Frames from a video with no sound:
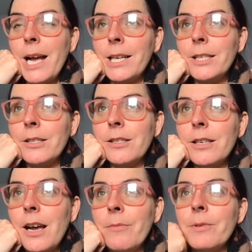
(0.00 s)
And
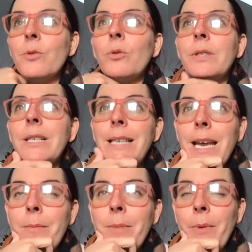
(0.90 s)
I was told the
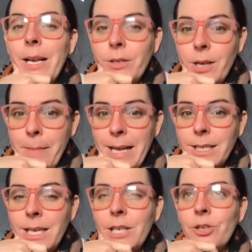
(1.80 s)
same. I went into a
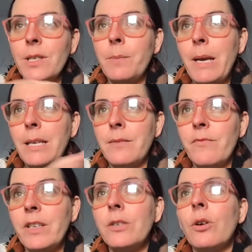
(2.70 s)
meditation space in
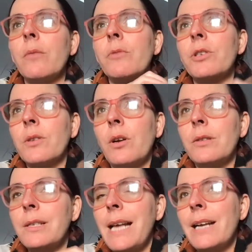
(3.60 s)
Findhorn, which is called
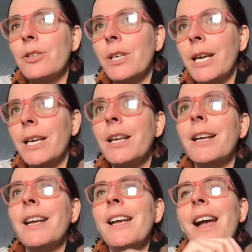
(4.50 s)
the Sanctuary.
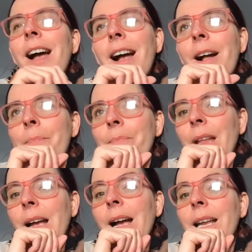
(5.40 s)

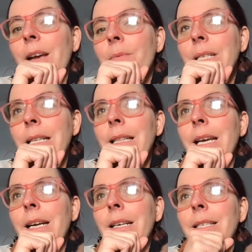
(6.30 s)
Um, and I was in
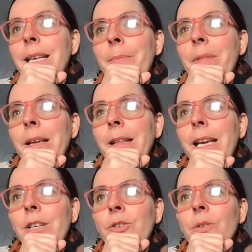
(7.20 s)
there, and same thing, the
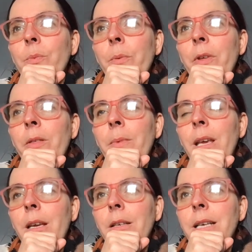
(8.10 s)
angels were with
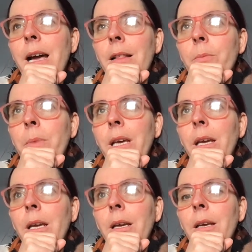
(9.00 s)
me, telling
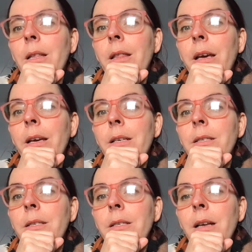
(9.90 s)
me that
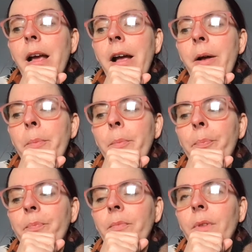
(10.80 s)

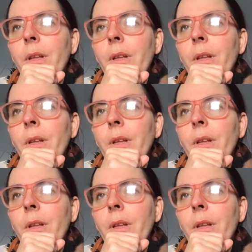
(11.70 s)
um,